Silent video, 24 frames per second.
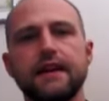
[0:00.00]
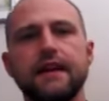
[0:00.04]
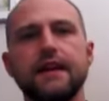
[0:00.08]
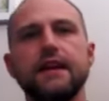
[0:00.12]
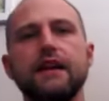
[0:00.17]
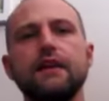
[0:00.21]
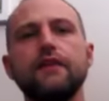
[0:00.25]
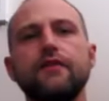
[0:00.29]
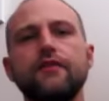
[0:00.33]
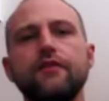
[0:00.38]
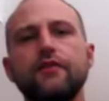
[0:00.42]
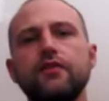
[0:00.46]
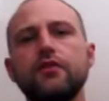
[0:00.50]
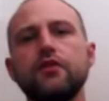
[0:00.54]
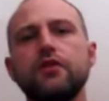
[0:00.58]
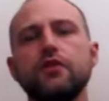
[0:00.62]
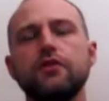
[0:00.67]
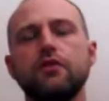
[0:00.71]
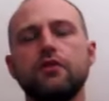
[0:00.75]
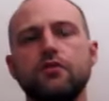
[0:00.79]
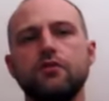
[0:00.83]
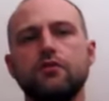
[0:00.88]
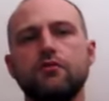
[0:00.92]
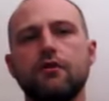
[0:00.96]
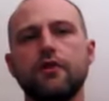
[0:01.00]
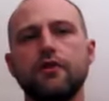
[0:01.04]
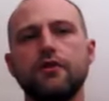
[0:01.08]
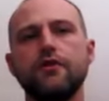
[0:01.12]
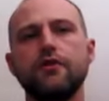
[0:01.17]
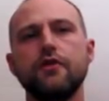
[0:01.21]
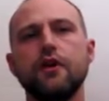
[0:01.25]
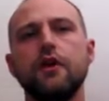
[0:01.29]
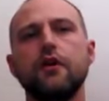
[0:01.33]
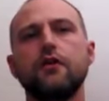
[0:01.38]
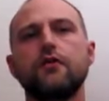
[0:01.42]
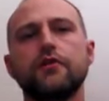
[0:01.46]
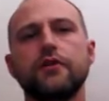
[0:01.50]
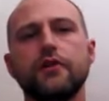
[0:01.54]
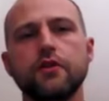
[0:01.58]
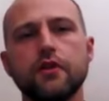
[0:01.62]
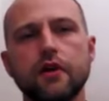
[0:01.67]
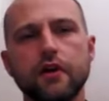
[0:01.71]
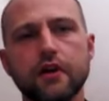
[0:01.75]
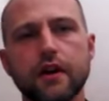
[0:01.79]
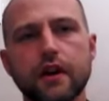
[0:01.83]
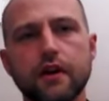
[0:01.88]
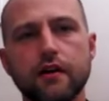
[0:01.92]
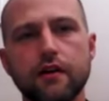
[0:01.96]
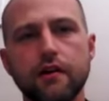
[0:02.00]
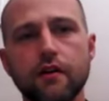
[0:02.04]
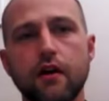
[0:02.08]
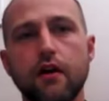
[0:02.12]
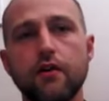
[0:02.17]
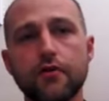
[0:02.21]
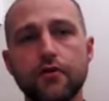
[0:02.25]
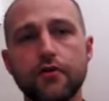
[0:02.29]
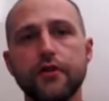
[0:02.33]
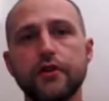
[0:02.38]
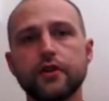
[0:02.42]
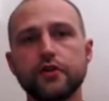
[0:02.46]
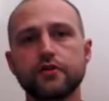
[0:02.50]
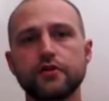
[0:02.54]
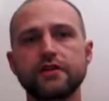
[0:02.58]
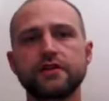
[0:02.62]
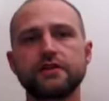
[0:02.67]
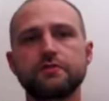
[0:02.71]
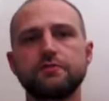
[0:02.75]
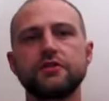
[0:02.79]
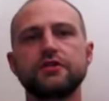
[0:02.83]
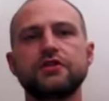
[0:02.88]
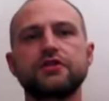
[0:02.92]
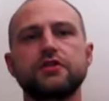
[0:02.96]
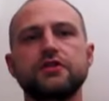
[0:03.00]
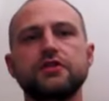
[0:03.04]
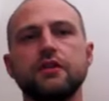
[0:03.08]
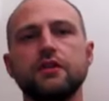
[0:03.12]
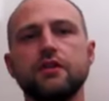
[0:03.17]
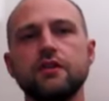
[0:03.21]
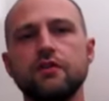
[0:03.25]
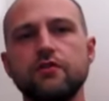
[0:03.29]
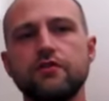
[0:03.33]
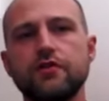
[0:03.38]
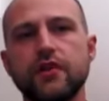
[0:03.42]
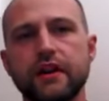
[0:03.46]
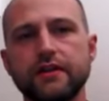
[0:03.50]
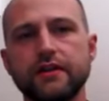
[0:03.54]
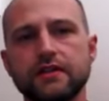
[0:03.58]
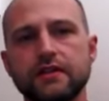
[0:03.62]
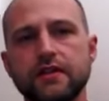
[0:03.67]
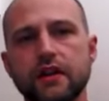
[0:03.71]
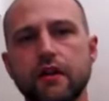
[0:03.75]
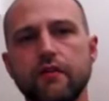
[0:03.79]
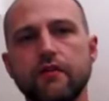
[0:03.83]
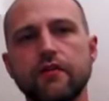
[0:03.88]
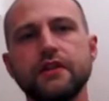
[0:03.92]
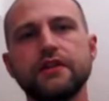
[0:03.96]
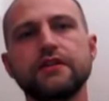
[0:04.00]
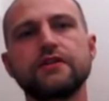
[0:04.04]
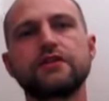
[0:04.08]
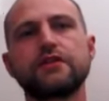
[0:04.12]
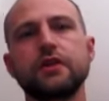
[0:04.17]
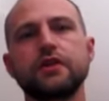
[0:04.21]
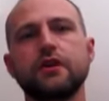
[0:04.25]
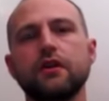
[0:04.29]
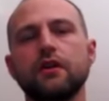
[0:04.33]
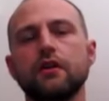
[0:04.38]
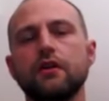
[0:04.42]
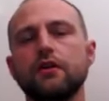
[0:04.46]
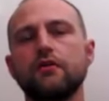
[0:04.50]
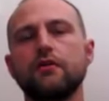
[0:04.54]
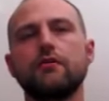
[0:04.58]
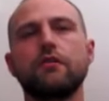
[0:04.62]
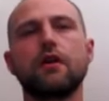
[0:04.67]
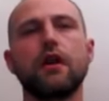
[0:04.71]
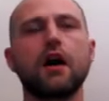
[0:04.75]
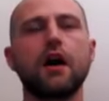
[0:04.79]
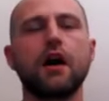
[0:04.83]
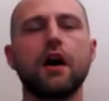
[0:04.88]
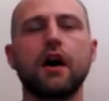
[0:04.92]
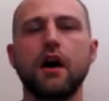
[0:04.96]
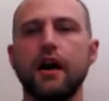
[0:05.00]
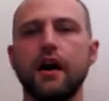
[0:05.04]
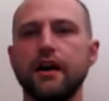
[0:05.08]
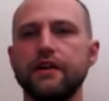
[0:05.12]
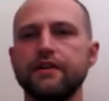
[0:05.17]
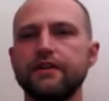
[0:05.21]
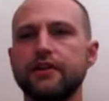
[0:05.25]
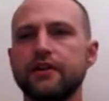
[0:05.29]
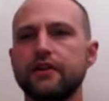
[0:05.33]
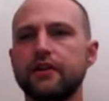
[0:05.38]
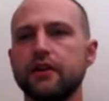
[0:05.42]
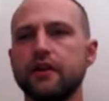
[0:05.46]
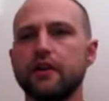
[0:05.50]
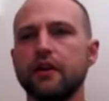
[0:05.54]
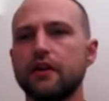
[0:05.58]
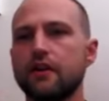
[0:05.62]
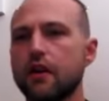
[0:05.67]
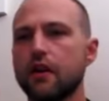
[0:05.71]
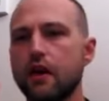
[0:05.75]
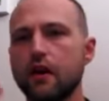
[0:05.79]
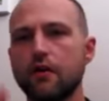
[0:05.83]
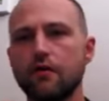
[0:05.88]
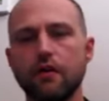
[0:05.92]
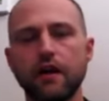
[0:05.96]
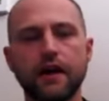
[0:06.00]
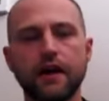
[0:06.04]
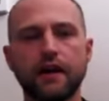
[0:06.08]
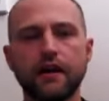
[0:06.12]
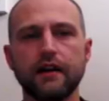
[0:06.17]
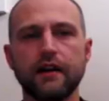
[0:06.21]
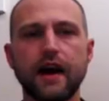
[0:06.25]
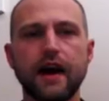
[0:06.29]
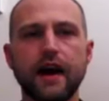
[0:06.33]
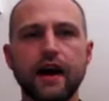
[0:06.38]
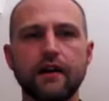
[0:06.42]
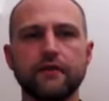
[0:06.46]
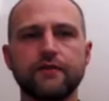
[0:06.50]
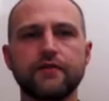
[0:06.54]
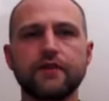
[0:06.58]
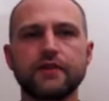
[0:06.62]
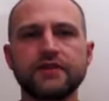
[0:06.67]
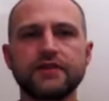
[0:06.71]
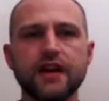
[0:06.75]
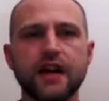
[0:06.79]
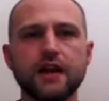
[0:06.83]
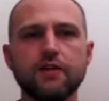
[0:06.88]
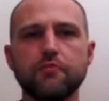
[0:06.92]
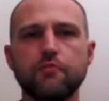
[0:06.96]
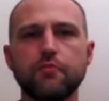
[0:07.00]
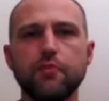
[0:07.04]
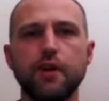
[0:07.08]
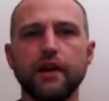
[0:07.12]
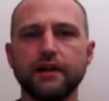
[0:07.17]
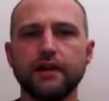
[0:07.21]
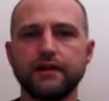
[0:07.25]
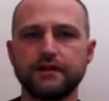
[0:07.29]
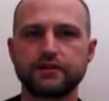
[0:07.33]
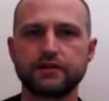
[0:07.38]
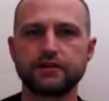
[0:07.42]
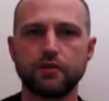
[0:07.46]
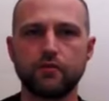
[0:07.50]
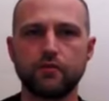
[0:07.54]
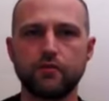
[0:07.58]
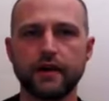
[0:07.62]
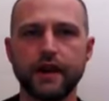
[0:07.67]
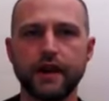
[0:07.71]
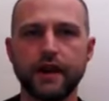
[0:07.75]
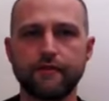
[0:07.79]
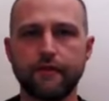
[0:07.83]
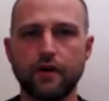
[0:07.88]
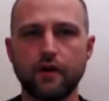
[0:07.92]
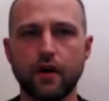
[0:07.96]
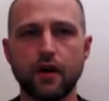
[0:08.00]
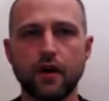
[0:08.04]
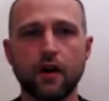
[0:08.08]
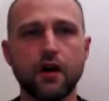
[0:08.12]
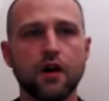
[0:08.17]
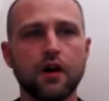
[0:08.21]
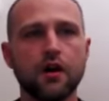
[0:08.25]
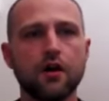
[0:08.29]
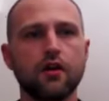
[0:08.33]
if you know that you're going out on the Christmas do that's going to, and you're going to go and have your 10 pints or whatever,